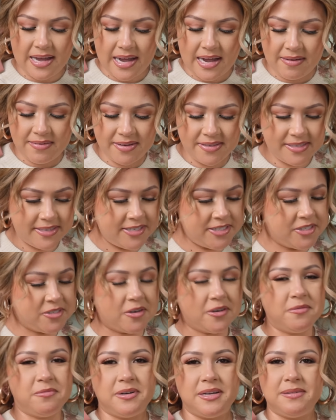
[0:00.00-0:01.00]
I'm using
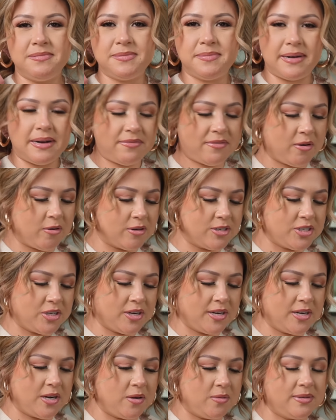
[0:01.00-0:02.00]
short ribs, but of course
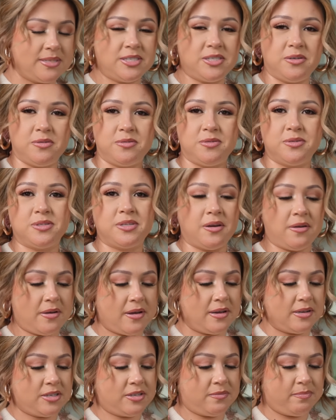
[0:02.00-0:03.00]
you can always use
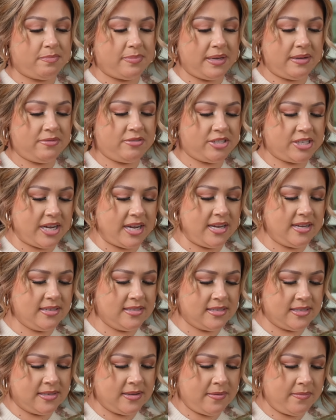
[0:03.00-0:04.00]
beef
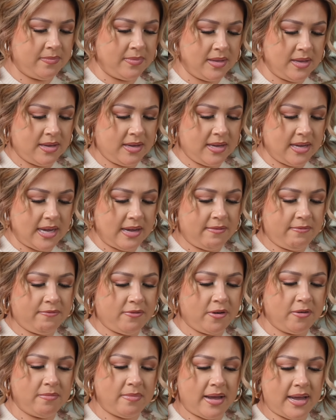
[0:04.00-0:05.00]
shanks. And
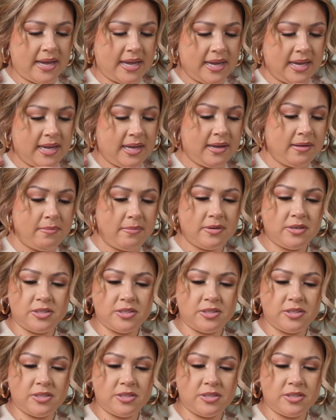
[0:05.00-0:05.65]
for my